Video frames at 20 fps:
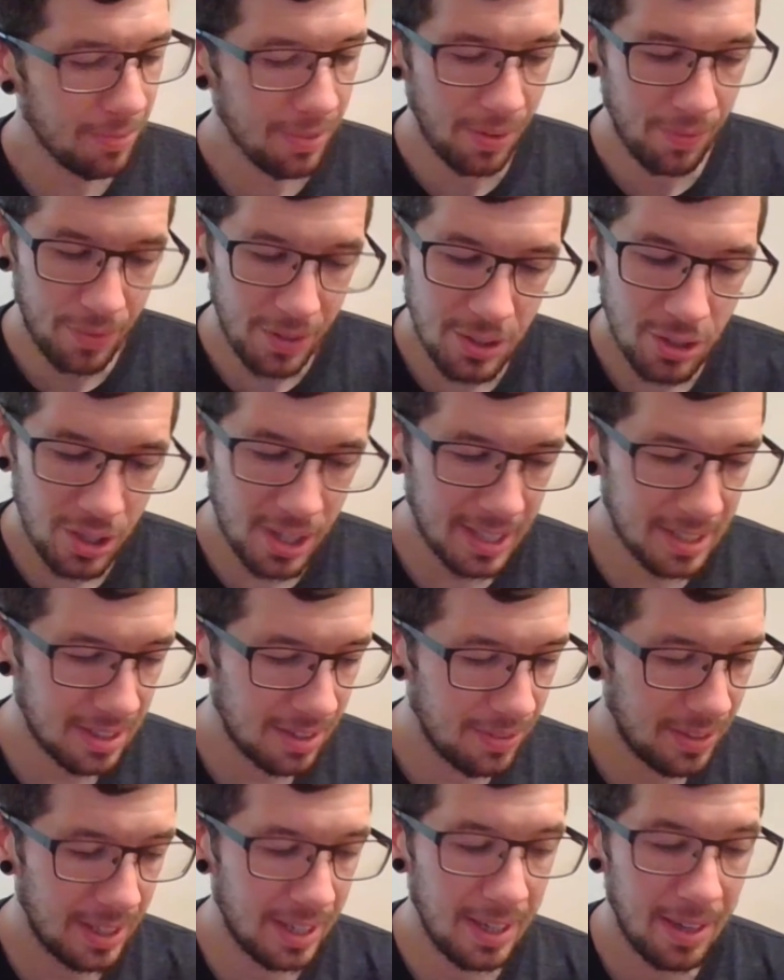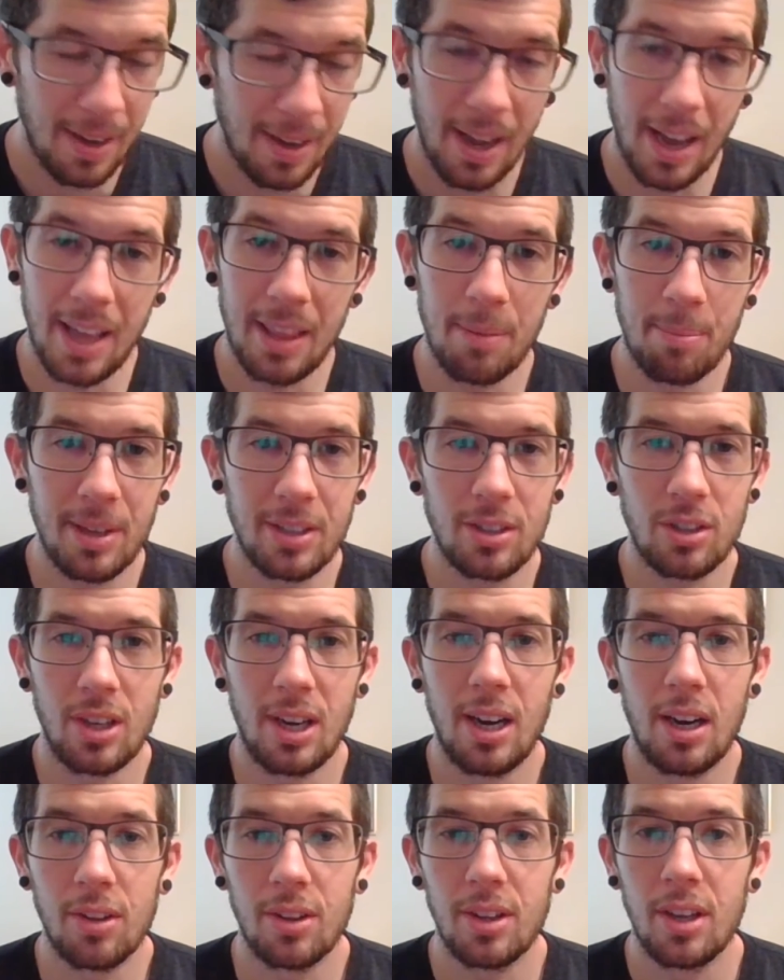and the mental
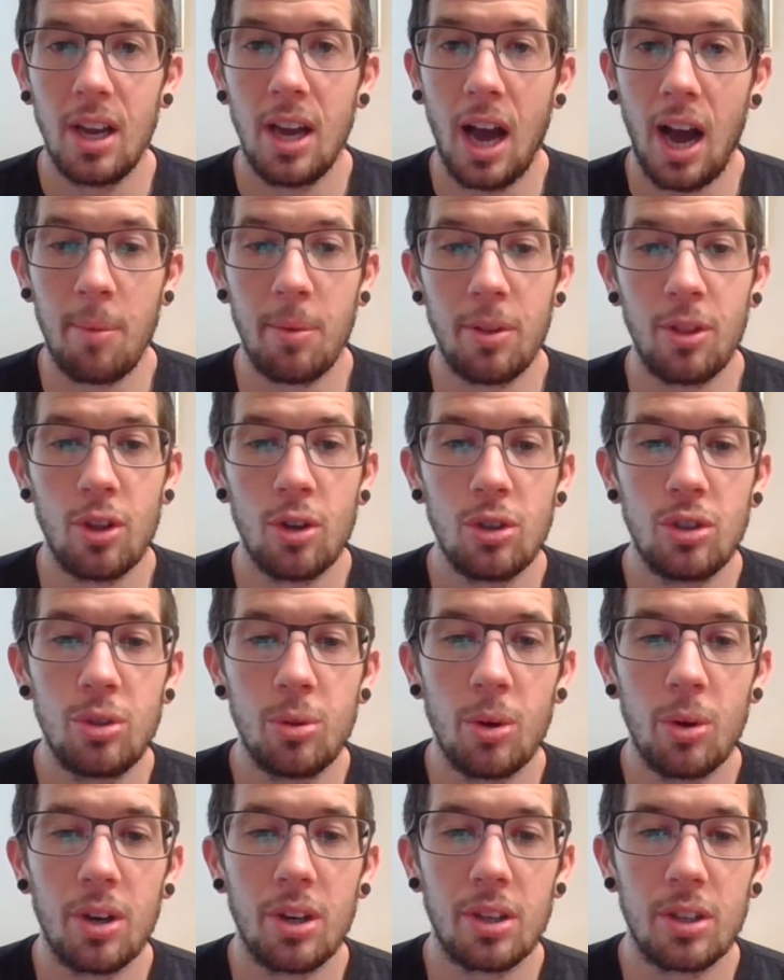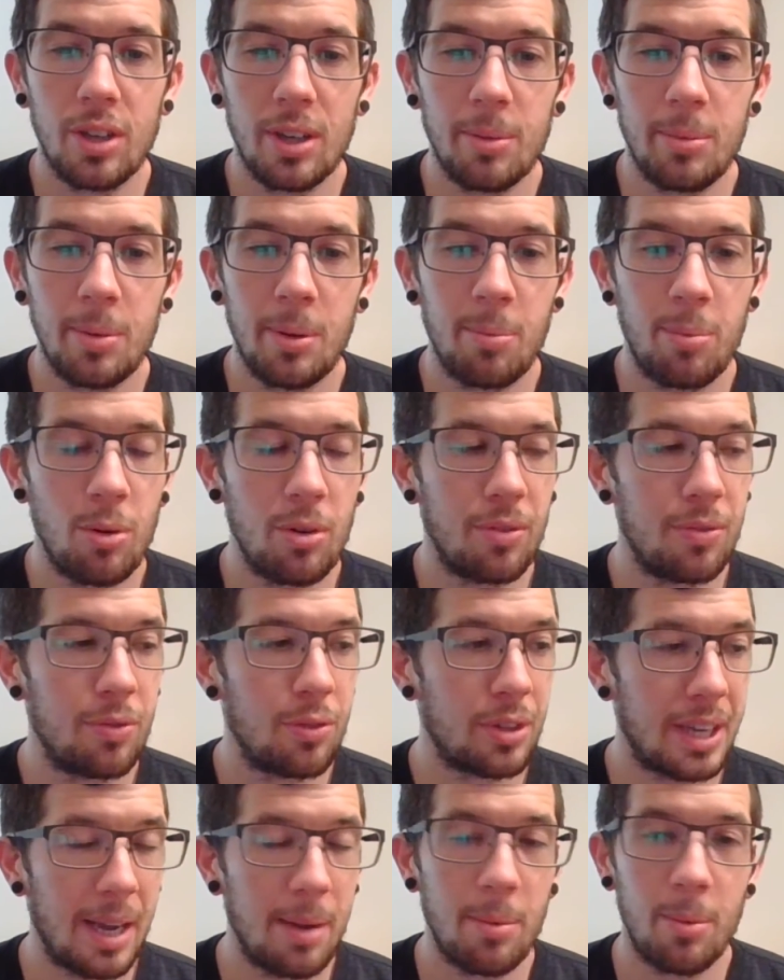health. I mean, those two are incredibly important for
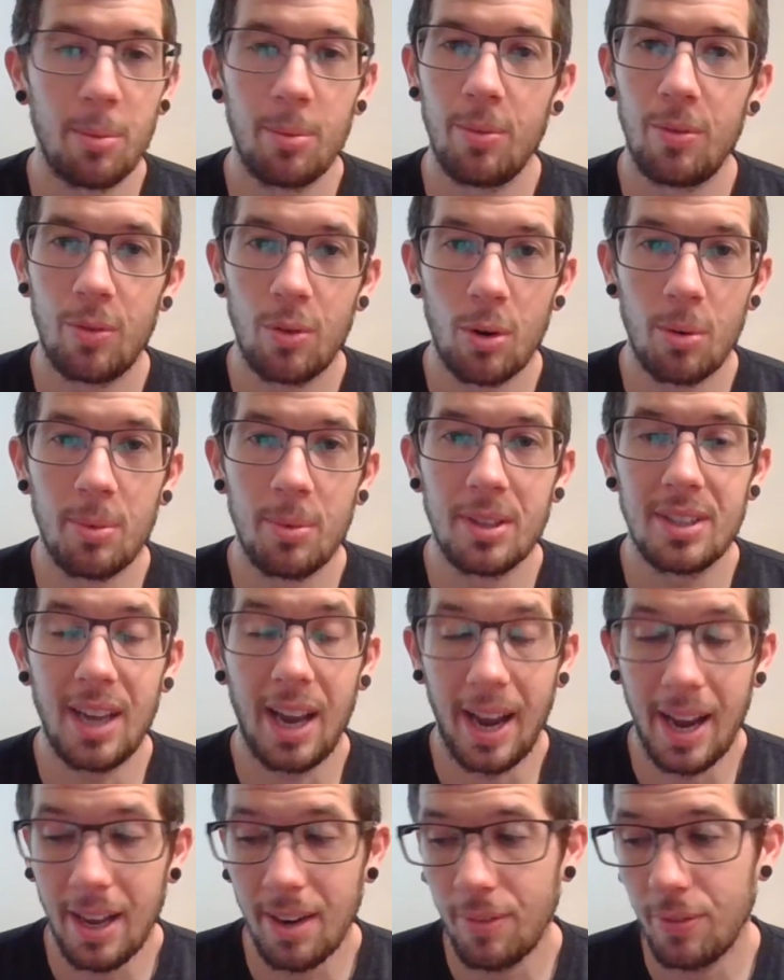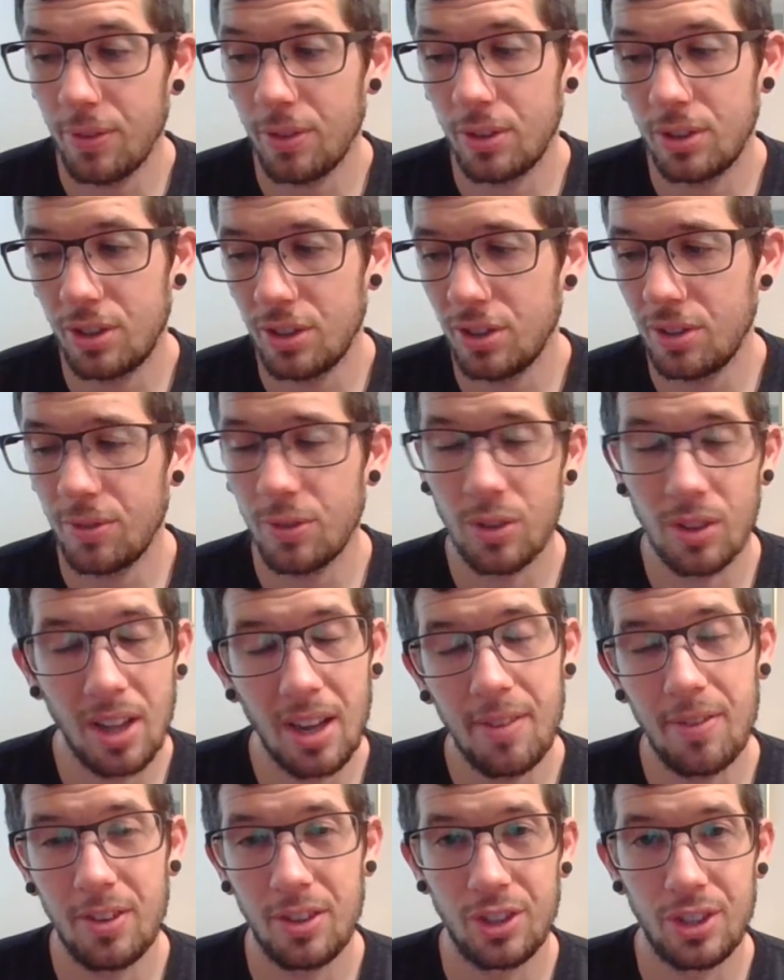game performance and for
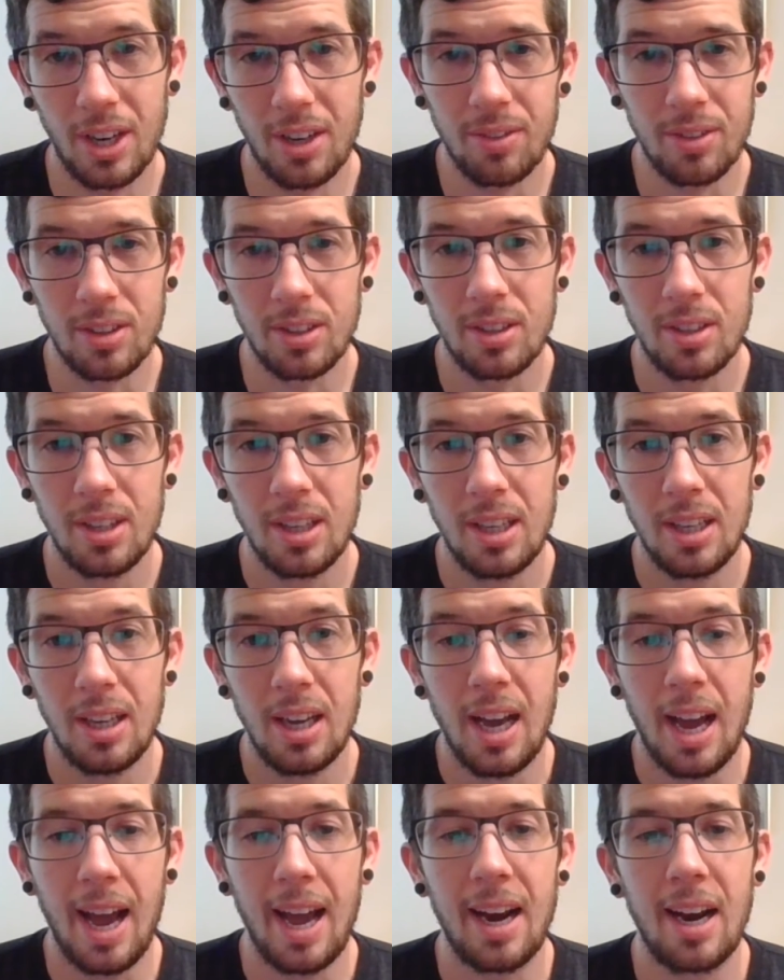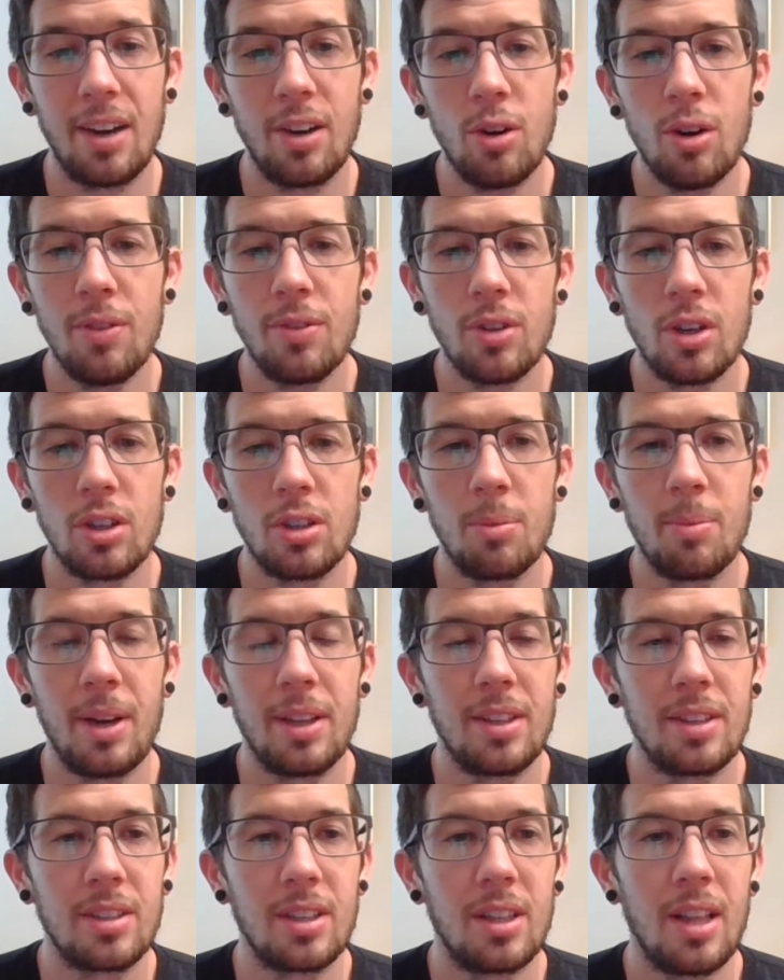life in general. And I know I've talked about
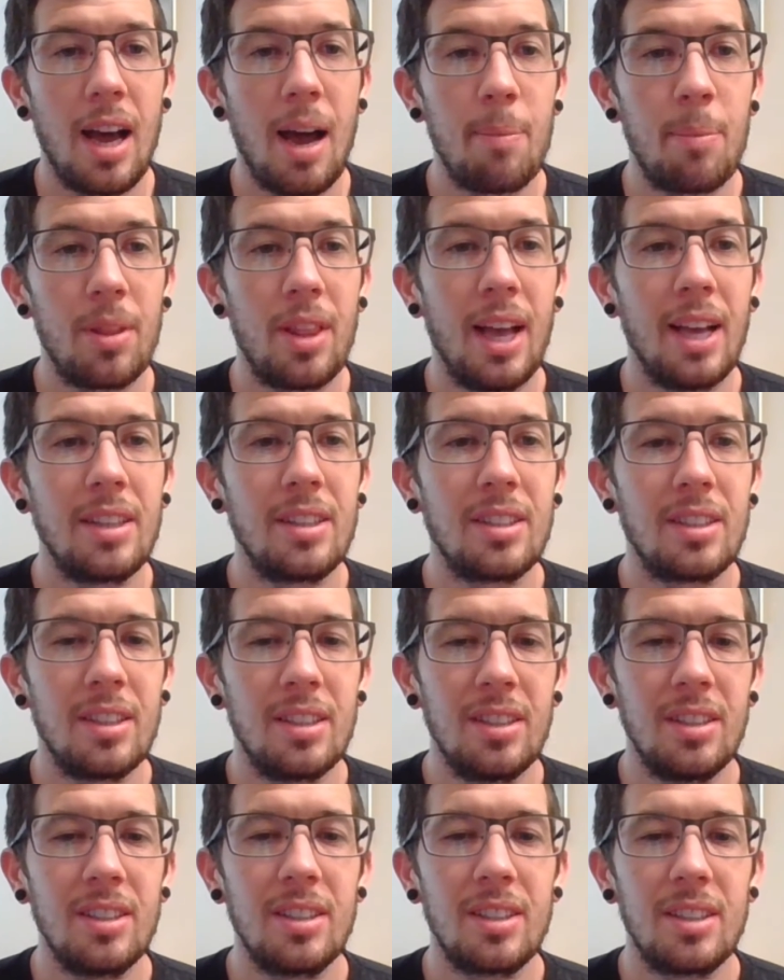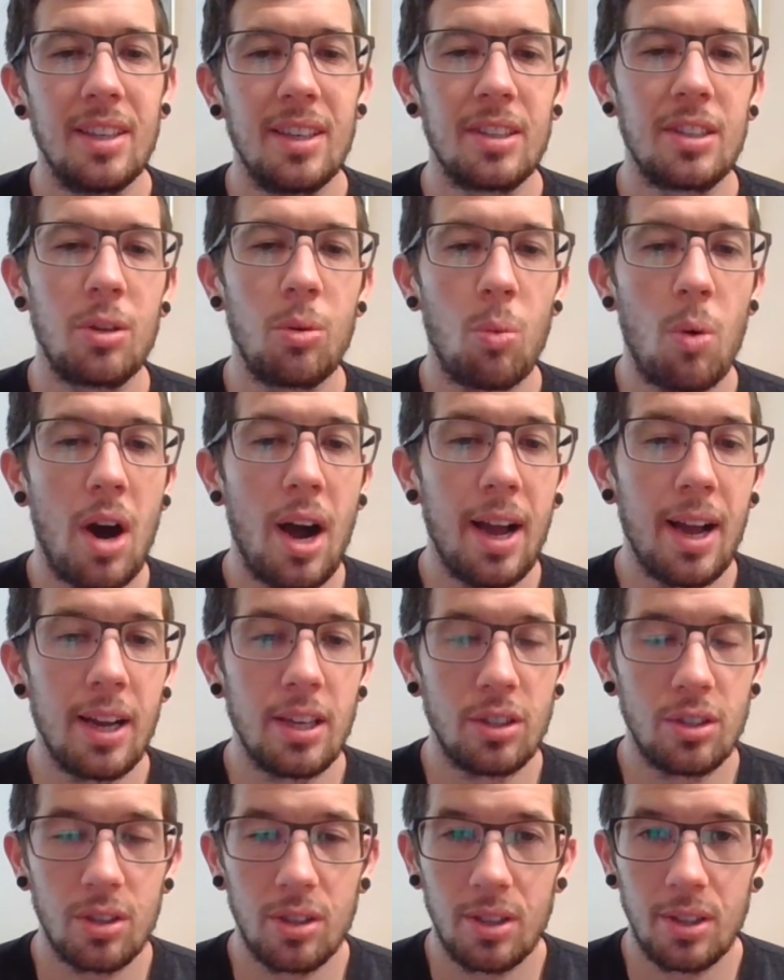this a lot, but this is exactly why I
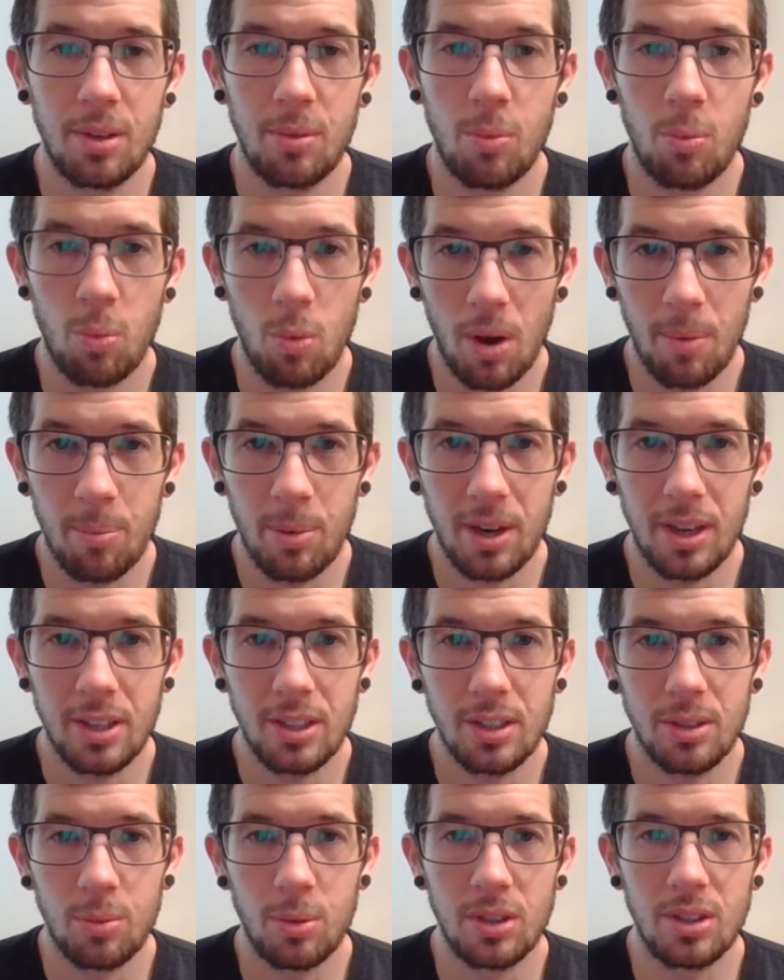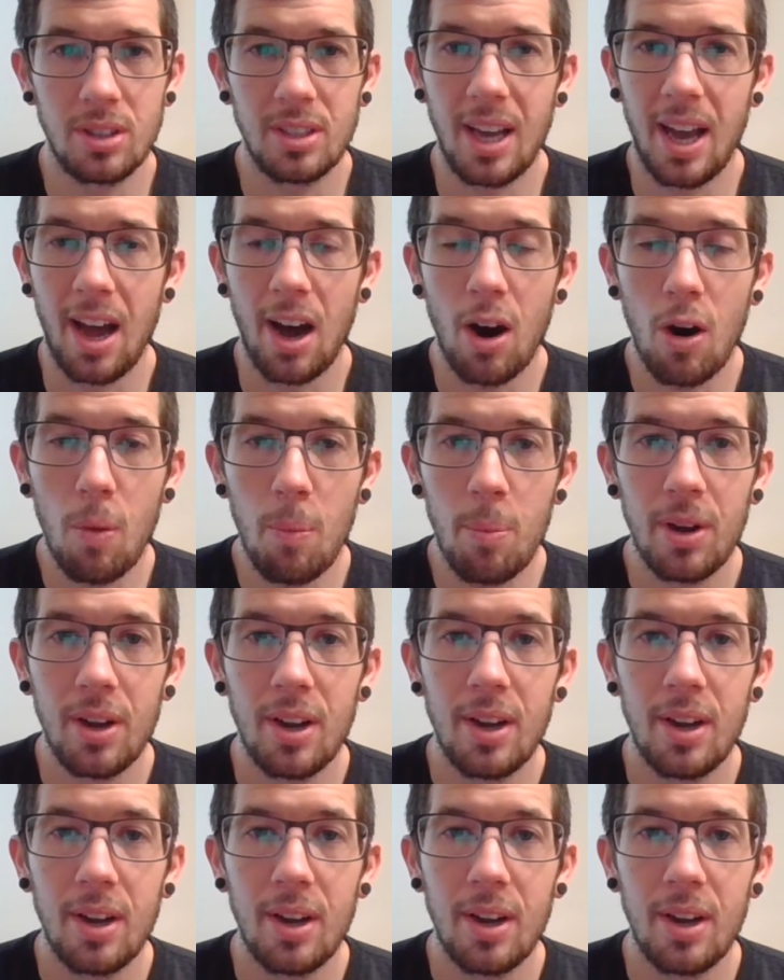started One Punch was to help